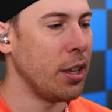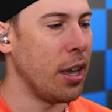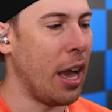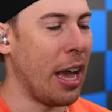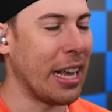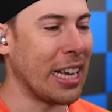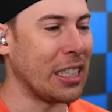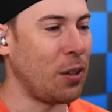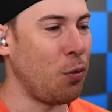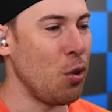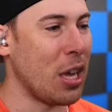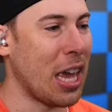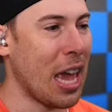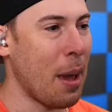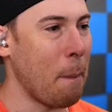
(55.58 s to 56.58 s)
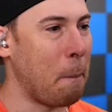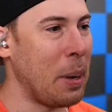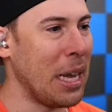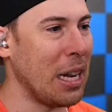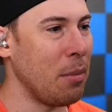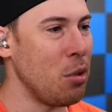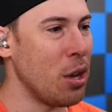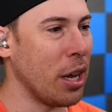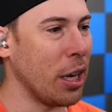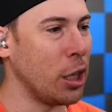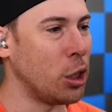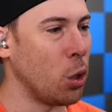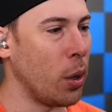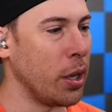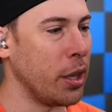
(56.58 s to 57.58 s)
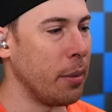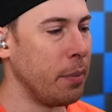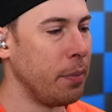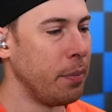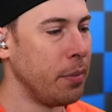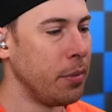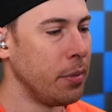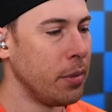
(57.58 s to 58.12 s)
I guess if you can't beat them, you got to join them.